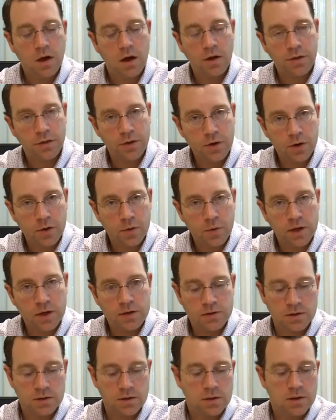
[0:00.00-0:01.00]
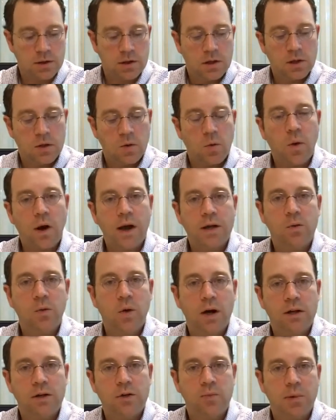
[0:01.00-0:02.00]
A third reason why you
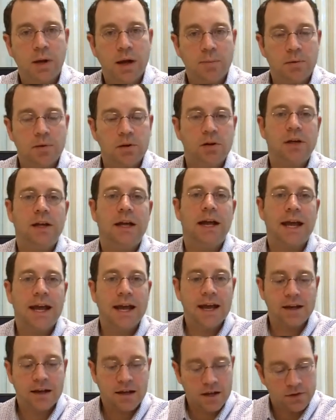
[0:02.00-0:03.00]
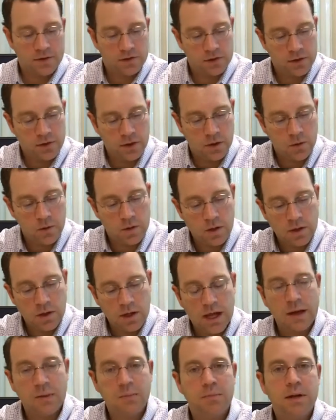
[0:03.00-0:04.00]
want to do pay-per-click and SEO
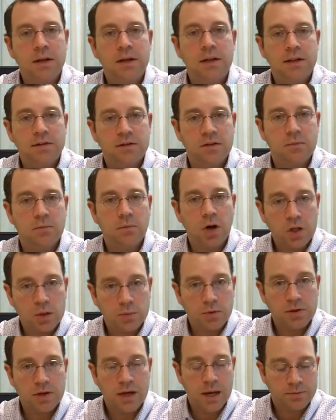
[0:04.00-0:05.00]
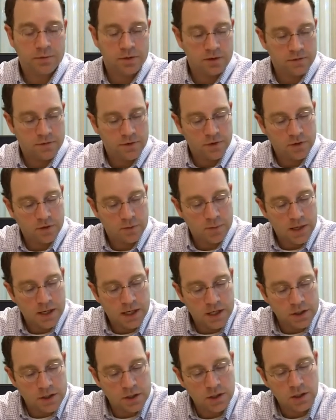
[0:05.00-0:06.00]
and be listed multiple times on the first
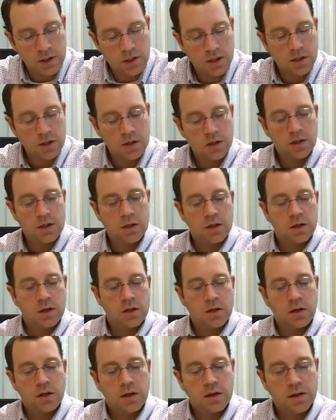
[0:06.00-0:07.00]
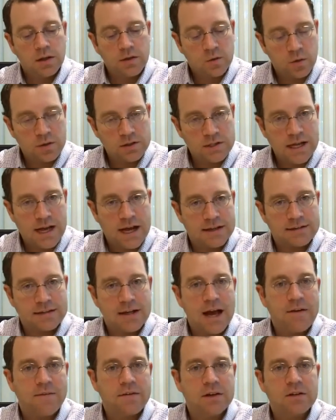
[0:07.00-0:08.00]
page. This one's not as
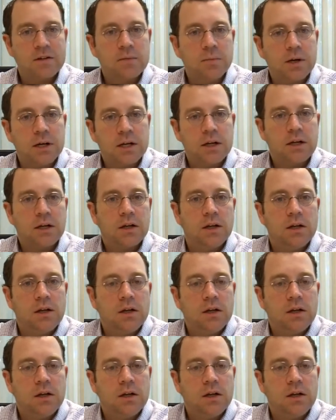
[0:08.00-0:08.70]
obvious, but